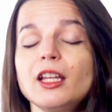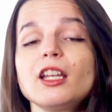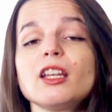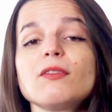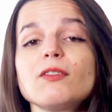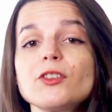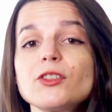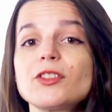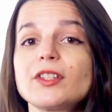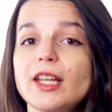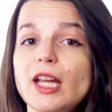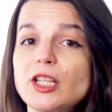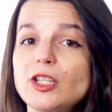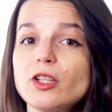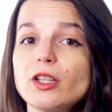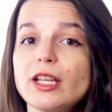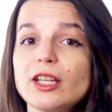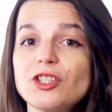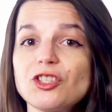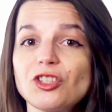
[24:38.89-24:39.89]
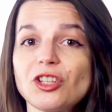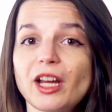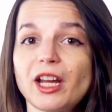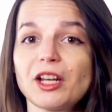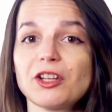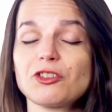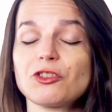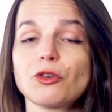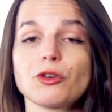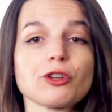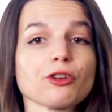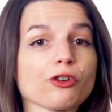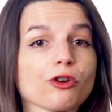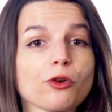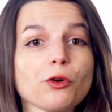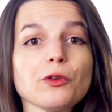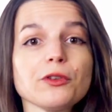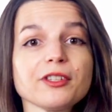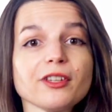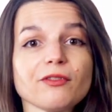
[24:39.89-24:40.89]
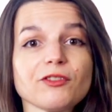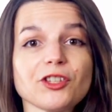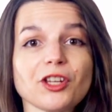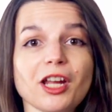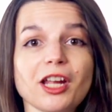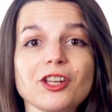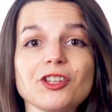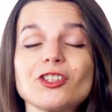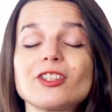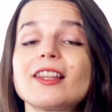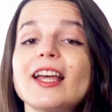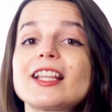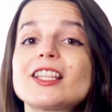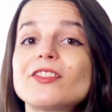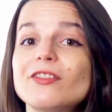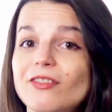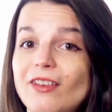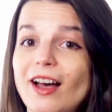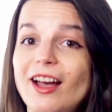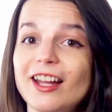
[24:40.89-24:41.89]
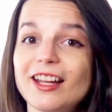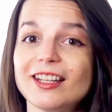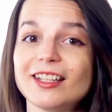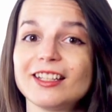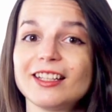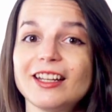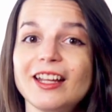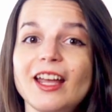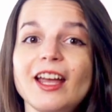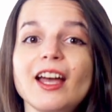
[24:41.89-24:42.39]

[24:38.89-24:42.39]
If your schedule has changed or your goals have changed, that's fine.